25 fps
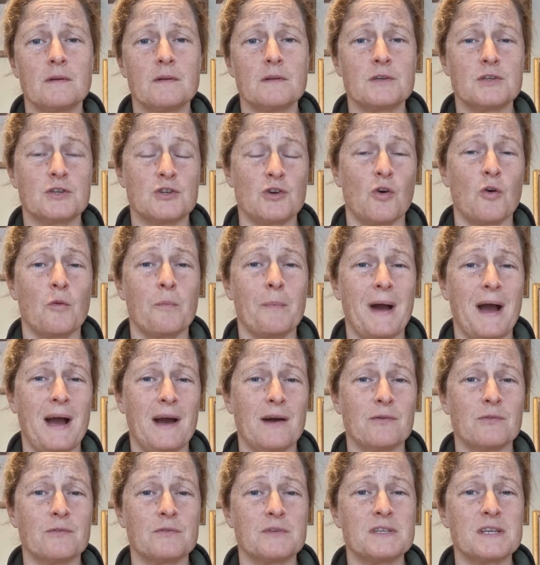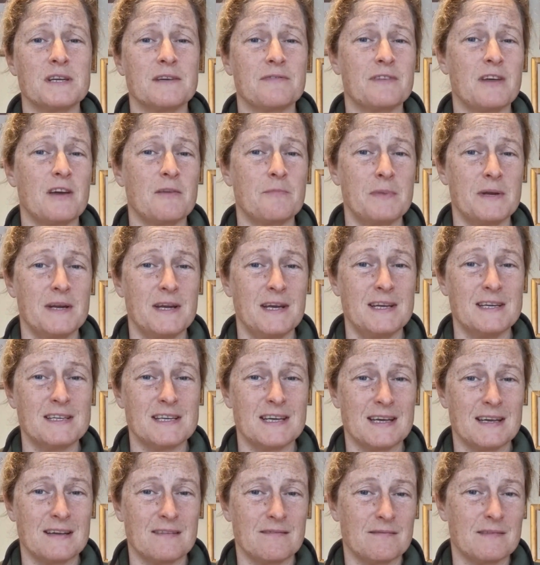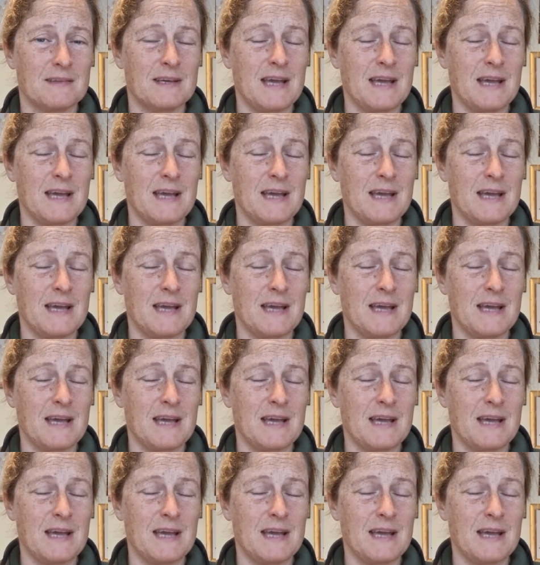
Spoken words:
dog mouths if they've been eating